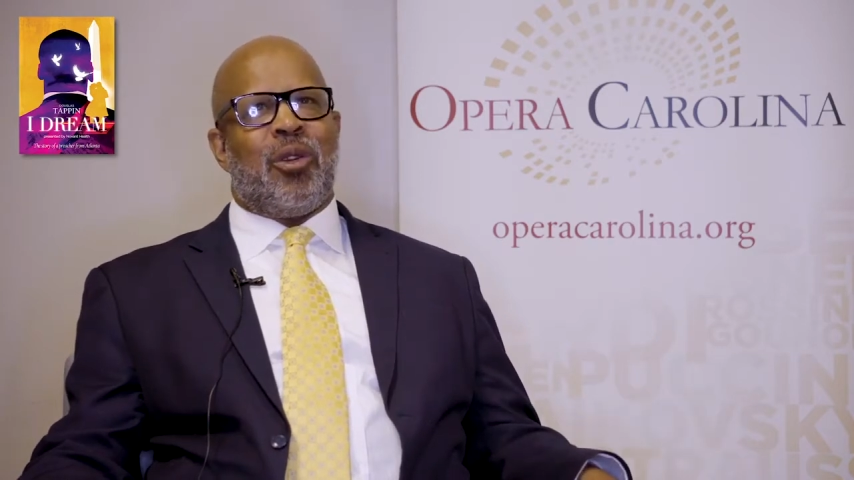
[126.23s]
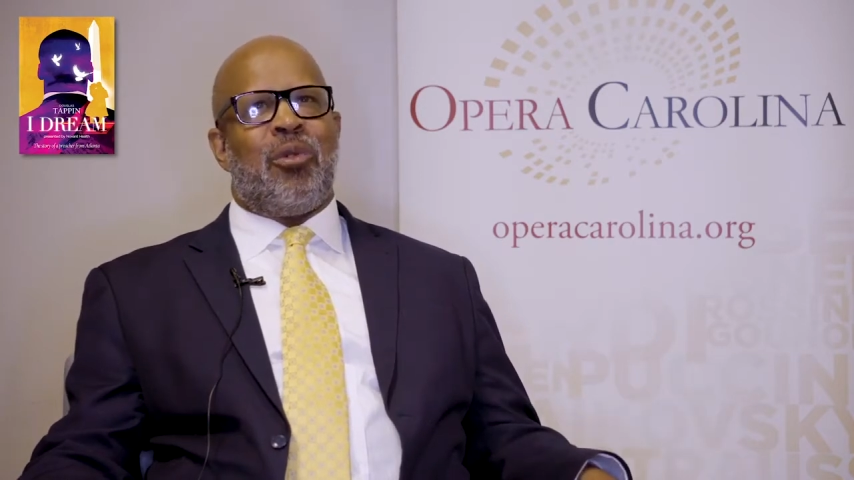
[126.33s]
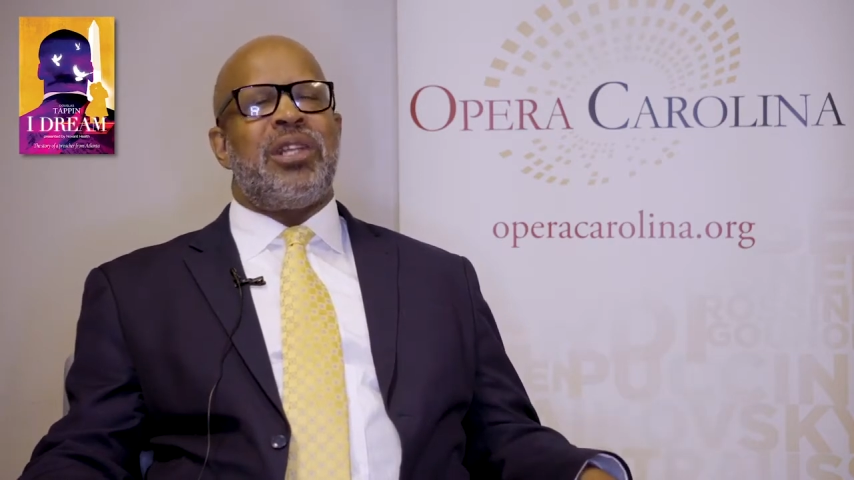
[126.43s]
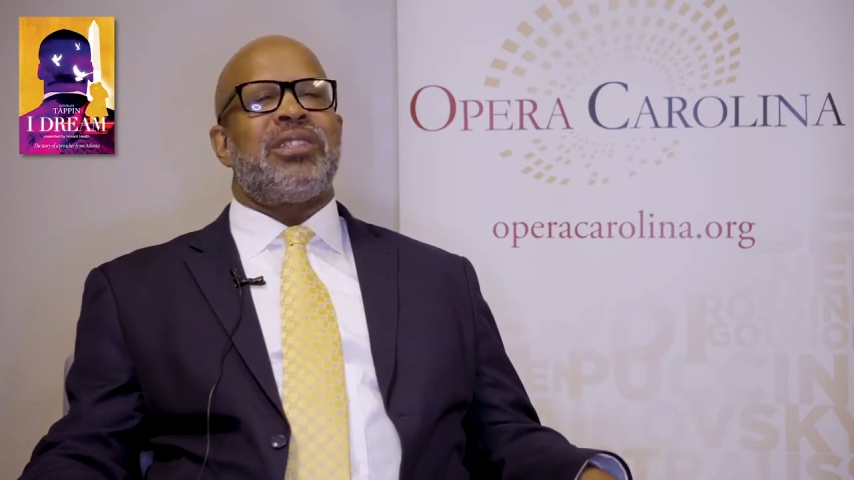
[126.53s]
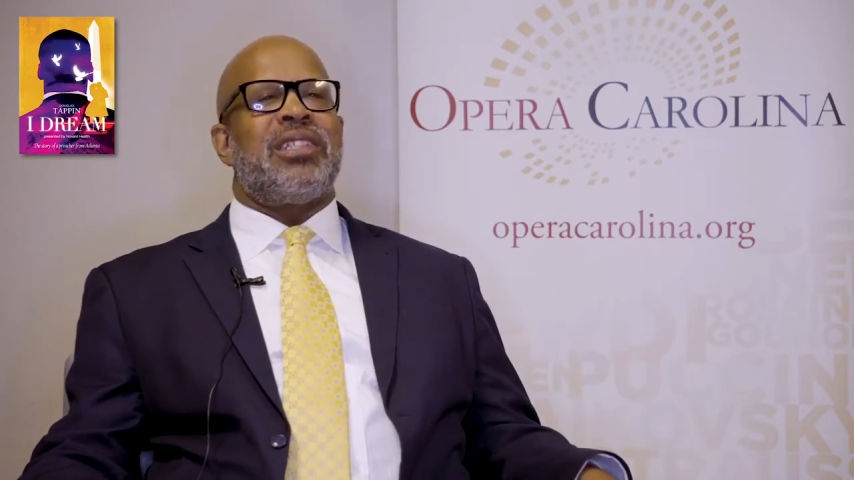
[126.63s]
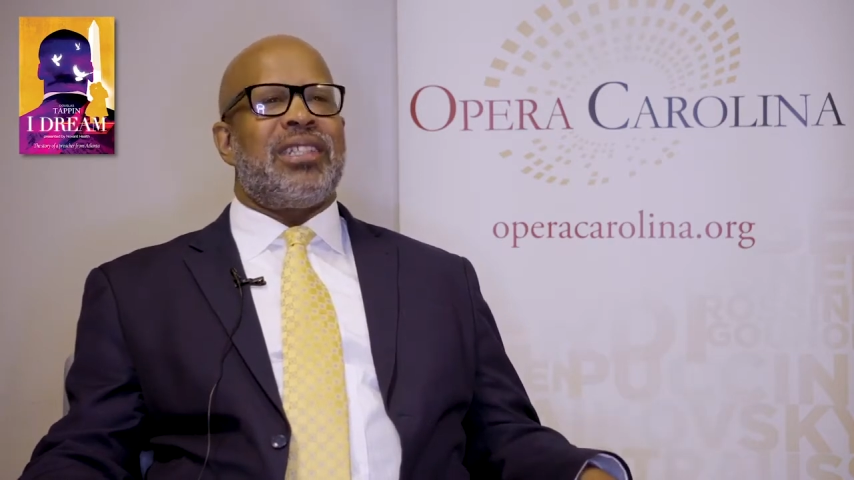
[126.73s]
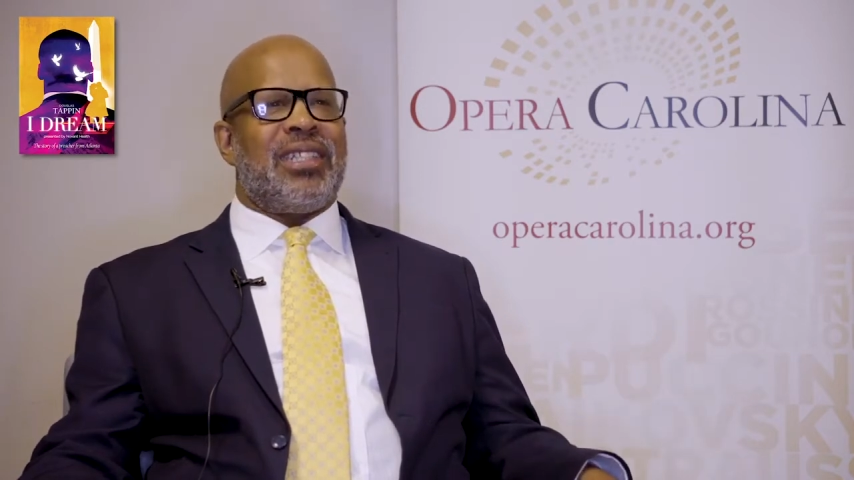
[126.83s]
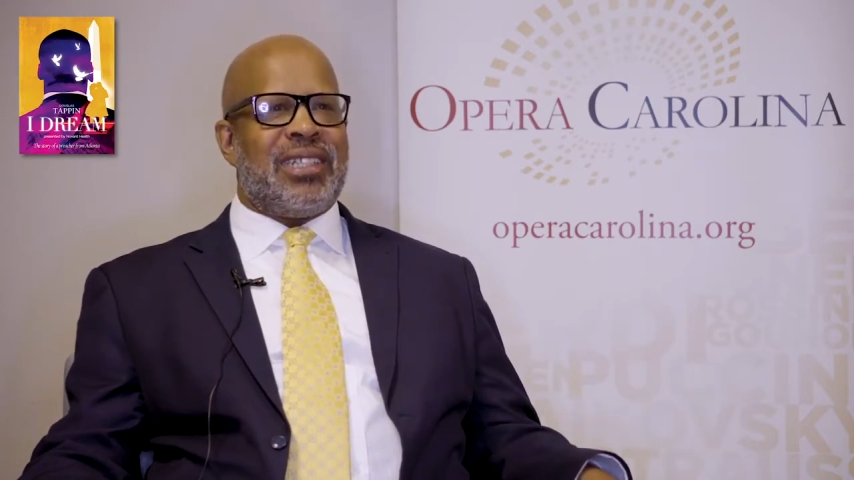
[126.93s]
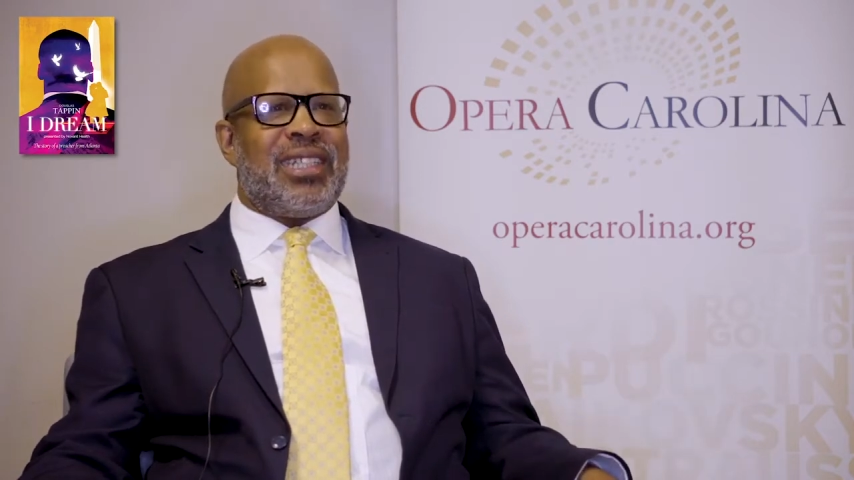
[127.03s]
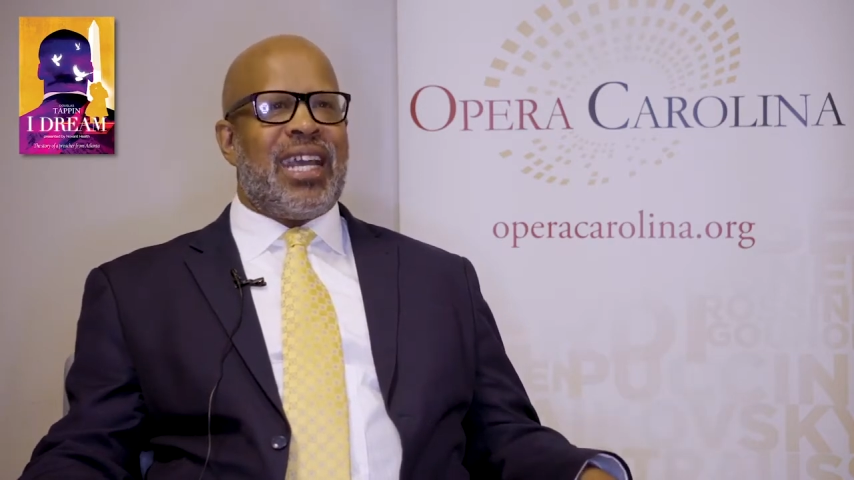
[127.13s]
risen
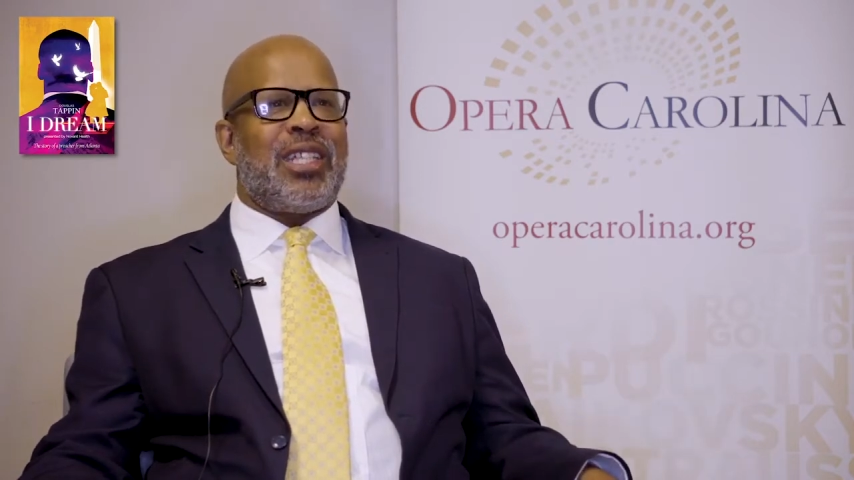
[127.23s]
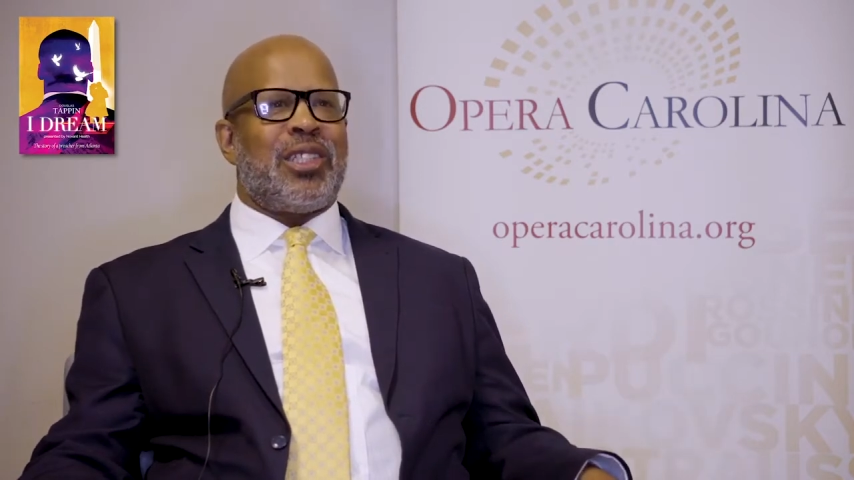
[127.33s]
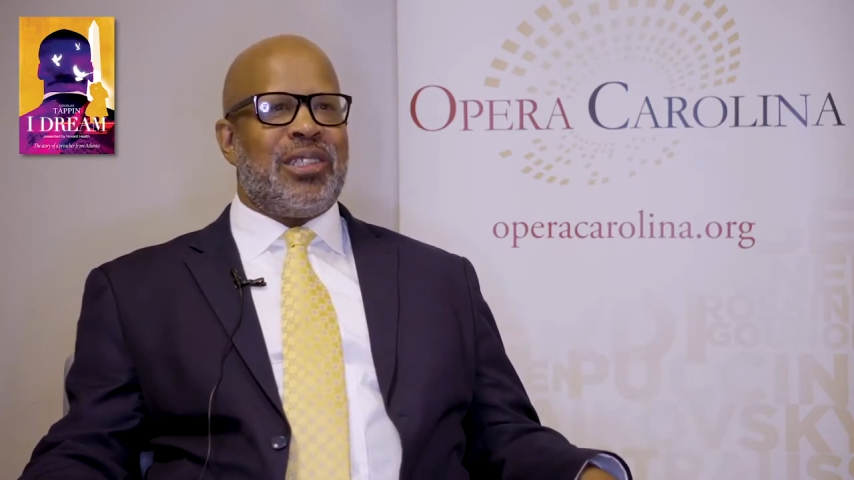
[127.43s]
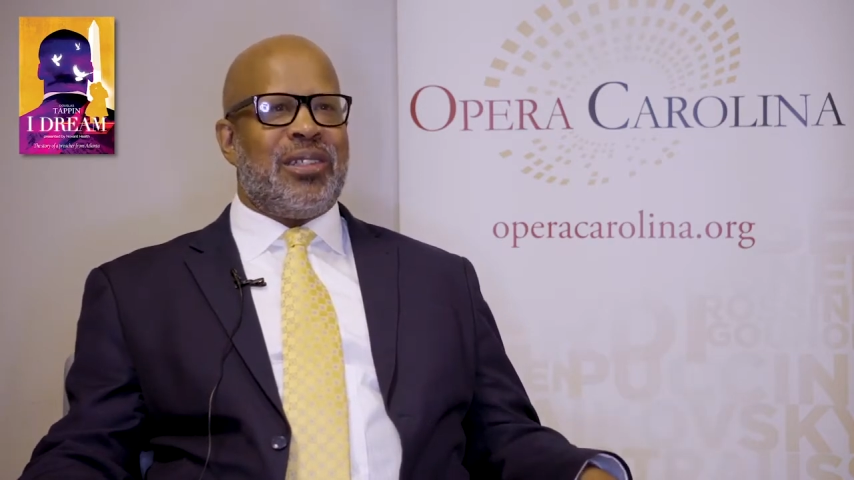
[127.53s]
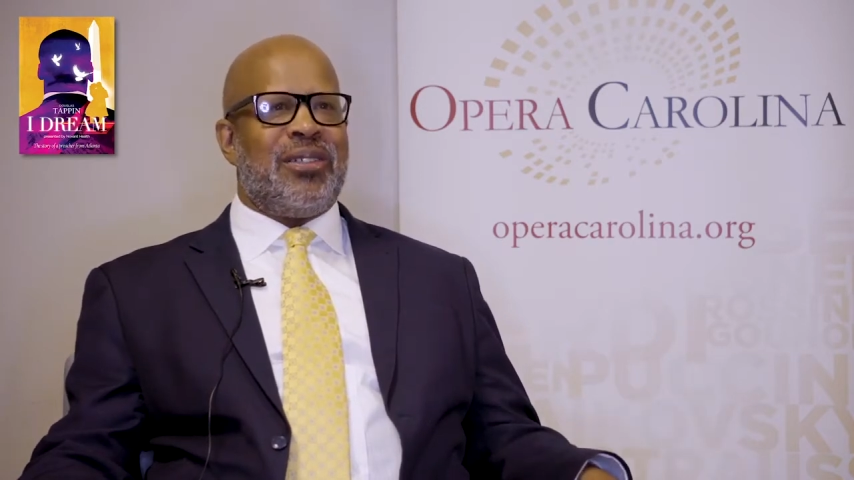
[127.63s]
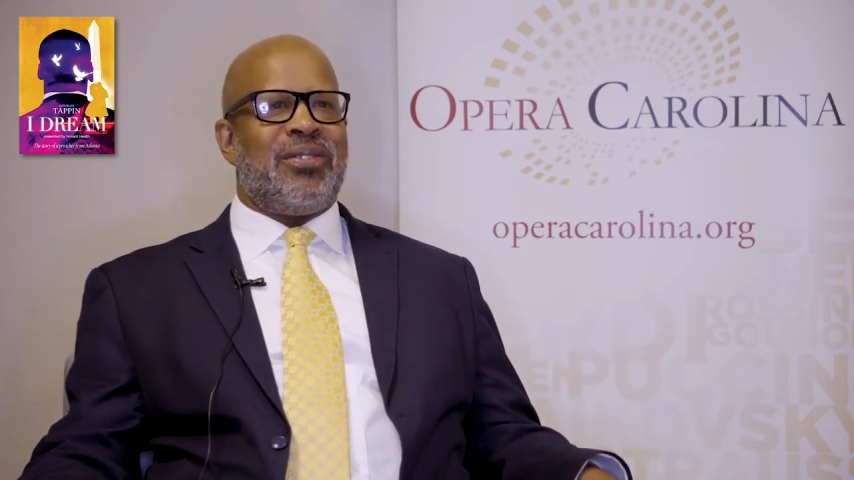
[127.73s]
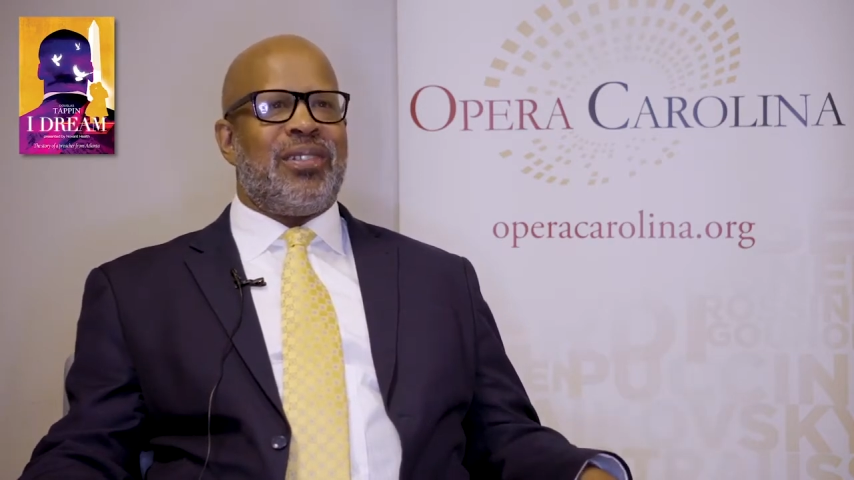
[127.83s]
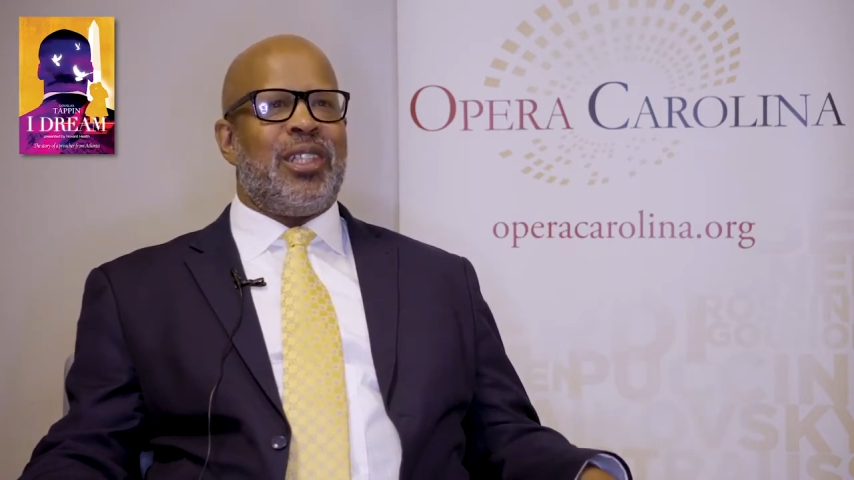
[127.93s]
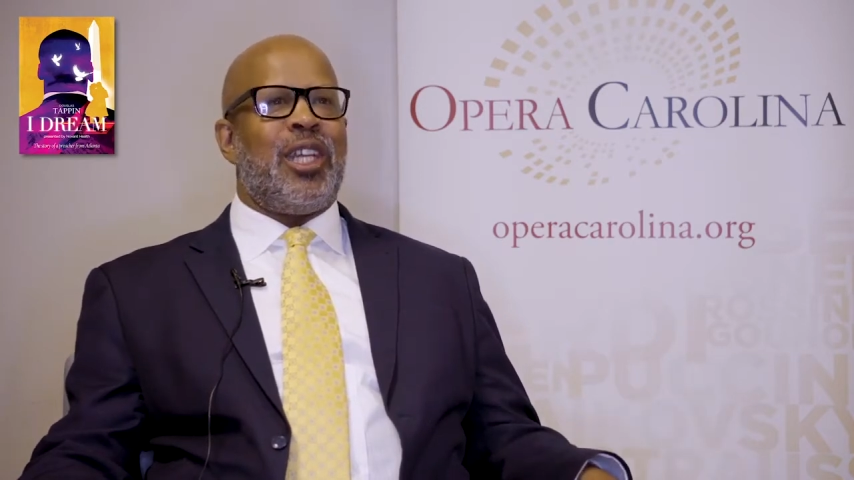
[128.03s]
to the test of